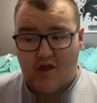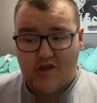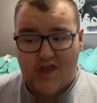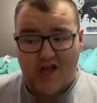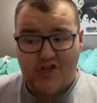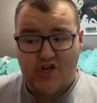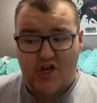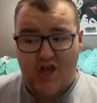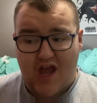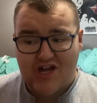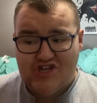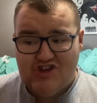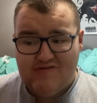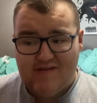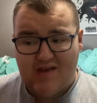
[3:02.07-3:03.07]
Deadshot
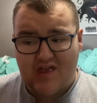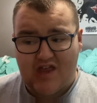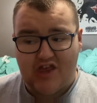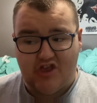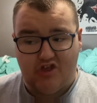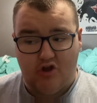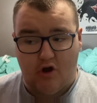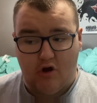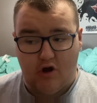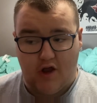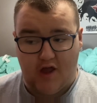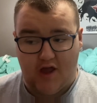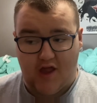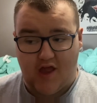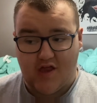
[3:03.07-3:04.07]
actually missed his
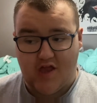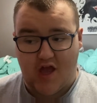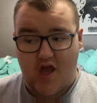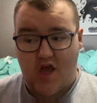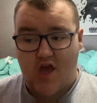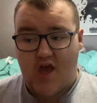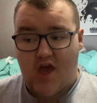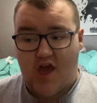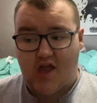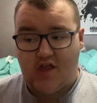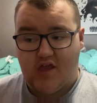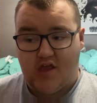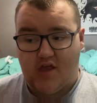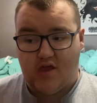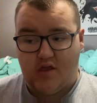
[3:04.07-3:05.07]
target. And
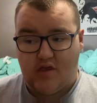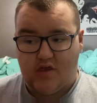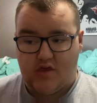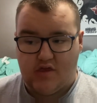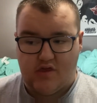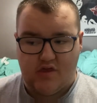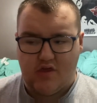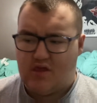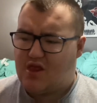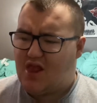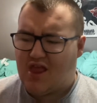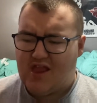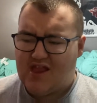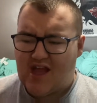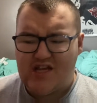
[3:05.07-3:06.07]

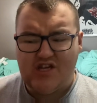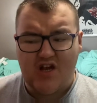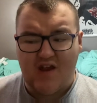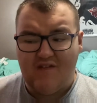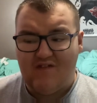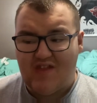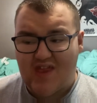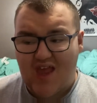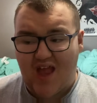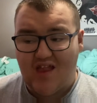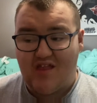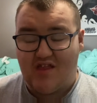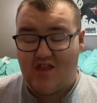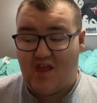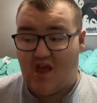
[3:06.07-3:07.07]
Deadshot even
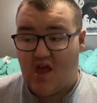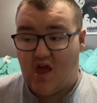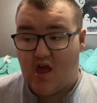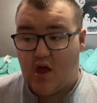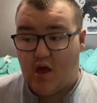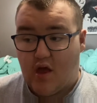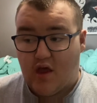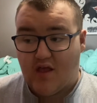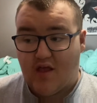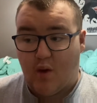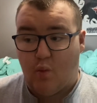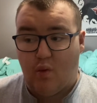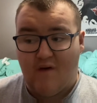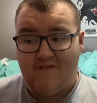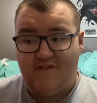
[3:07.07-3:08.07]
said, he's like,
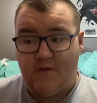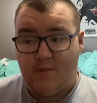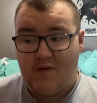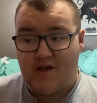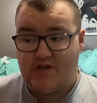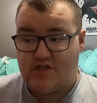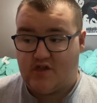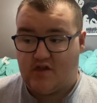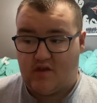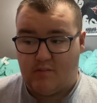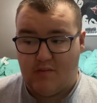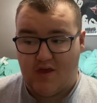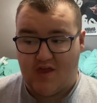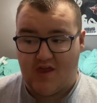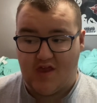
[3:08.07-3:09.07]
what if you miss?
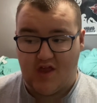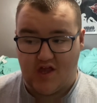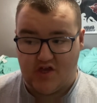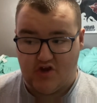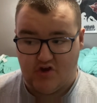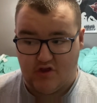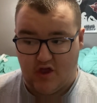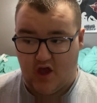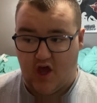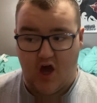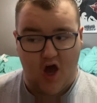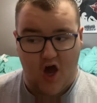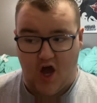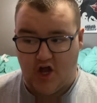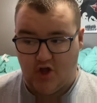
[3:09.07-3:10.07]
And Deadshot's like,
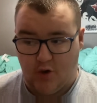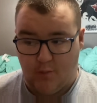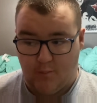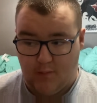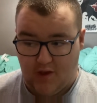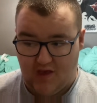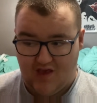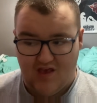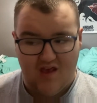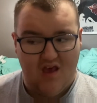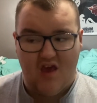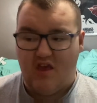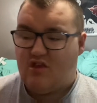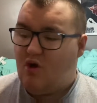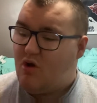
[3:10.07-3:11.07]
I don't miss.
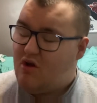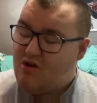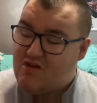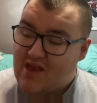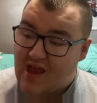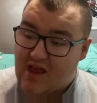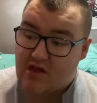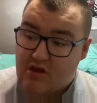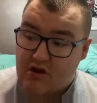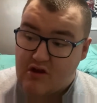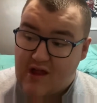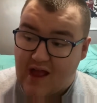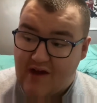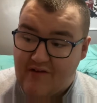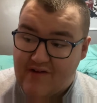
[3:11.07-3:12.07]
So you're
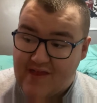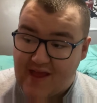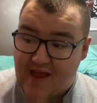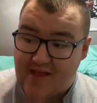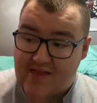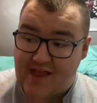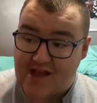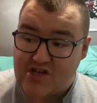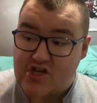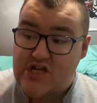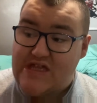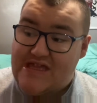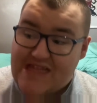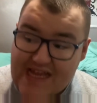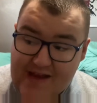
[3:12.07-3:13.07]
technically saying
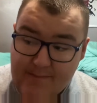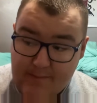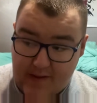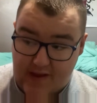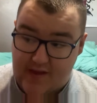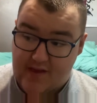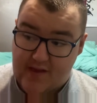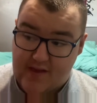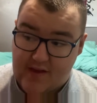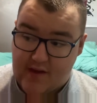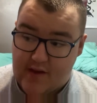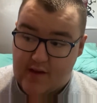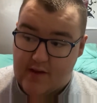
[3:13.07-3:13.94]
Deadshot did miss.